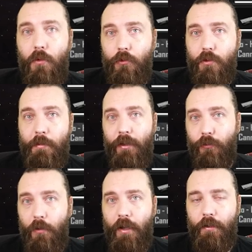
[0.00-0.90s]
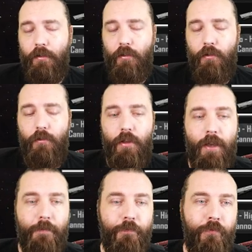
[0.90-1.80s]
What was the best way I could do
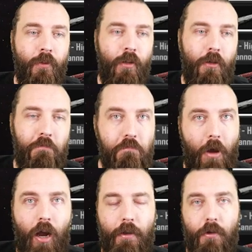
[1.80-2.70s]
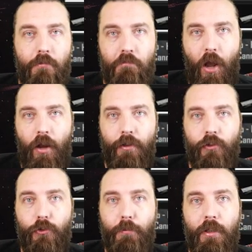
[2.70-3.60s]
that? IO, high
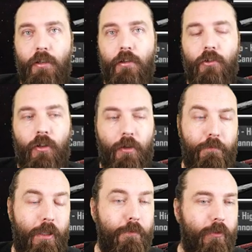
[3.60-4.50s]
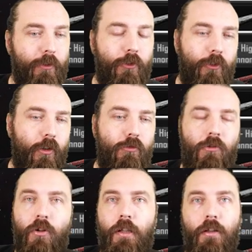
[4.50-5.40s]
speed. Uh, people are still
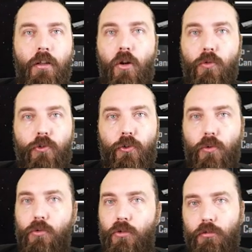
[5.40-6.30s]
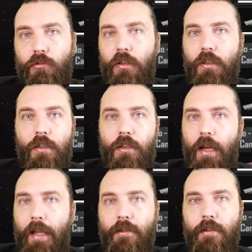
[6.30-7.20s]
running the old school
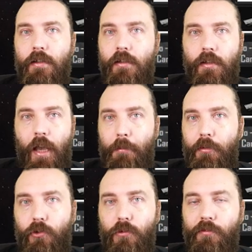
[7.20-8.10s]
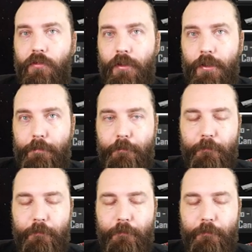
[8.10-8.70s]
Carillion anti capital fleet.